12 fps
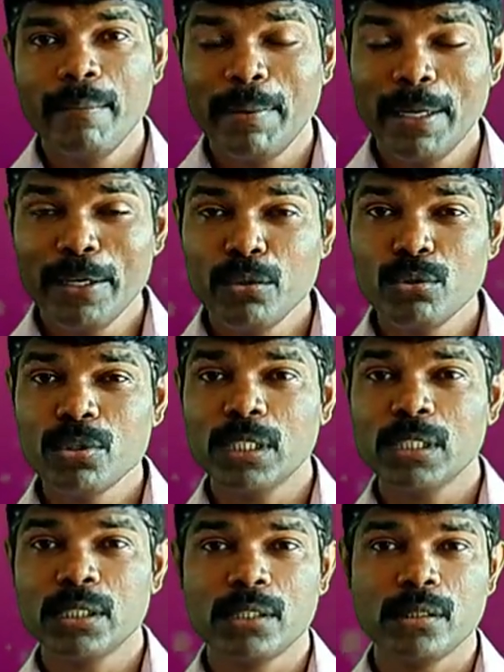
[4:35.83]

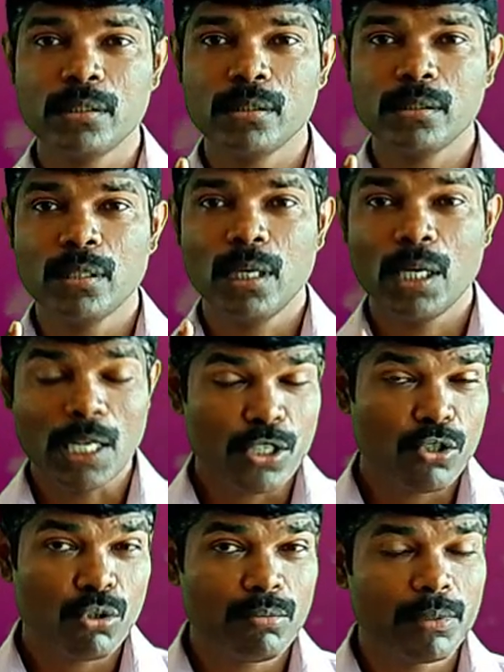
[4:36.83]
producers,
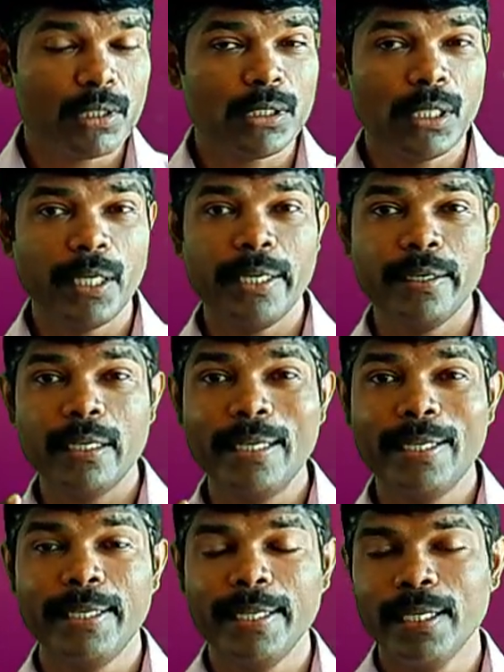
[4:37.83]
consumers and
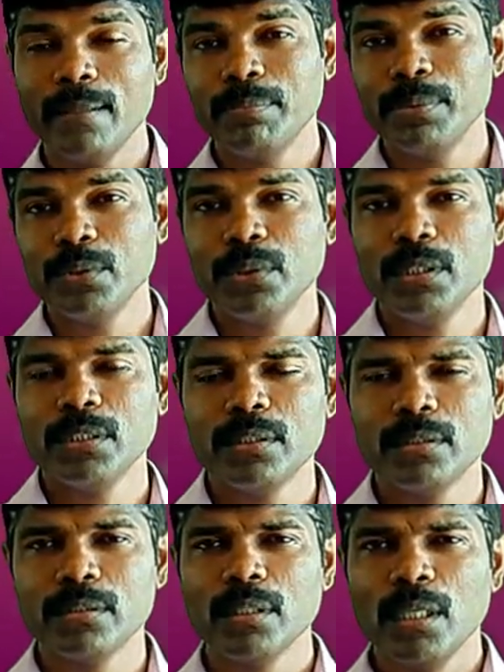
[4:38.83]

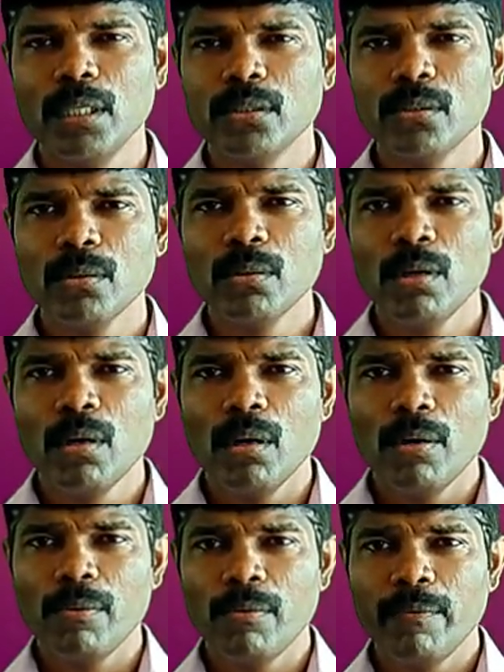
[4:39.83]
decomposers. So
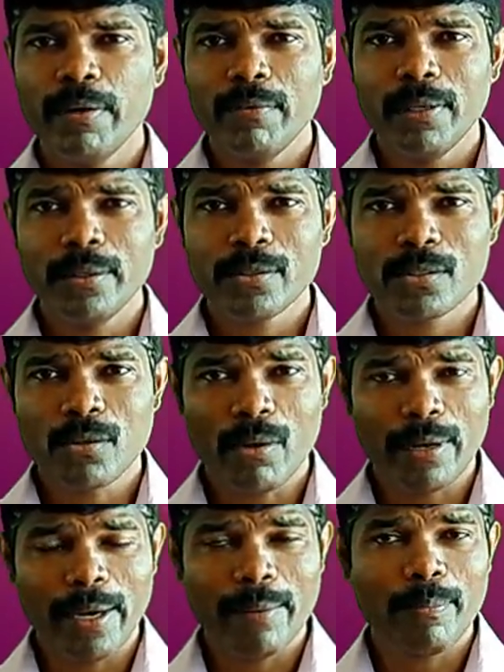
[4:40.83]
when we
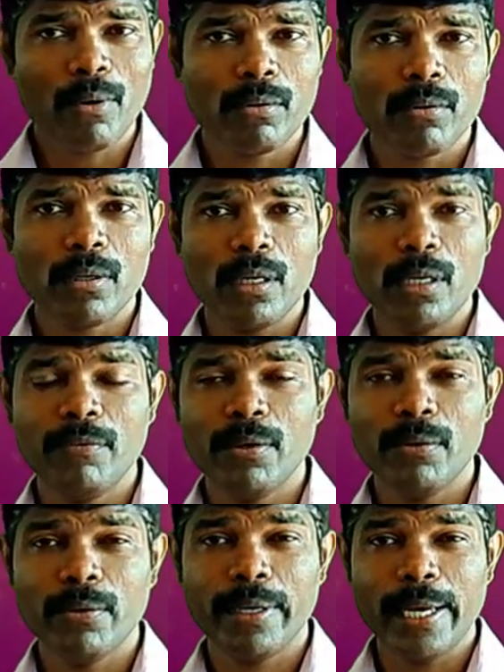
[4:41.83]
talk about the
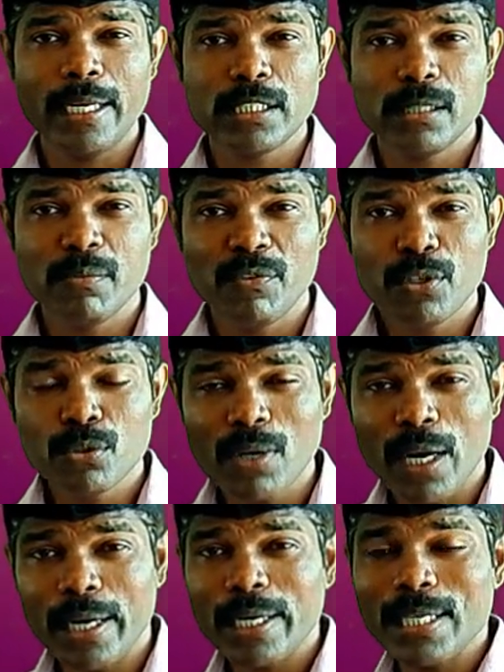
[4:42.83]
living organism, we should
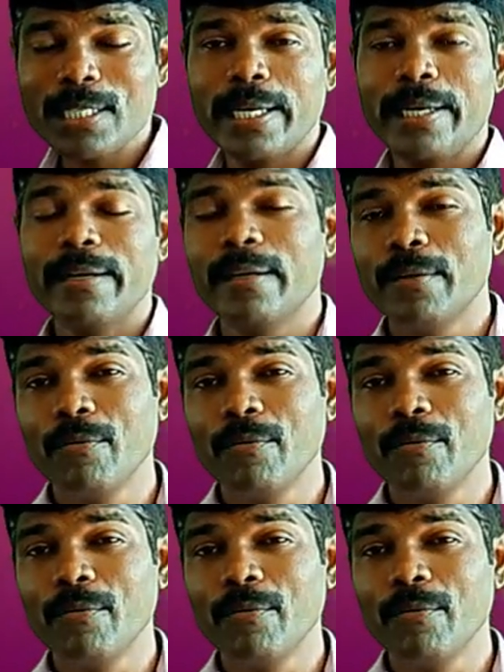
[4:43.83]
understand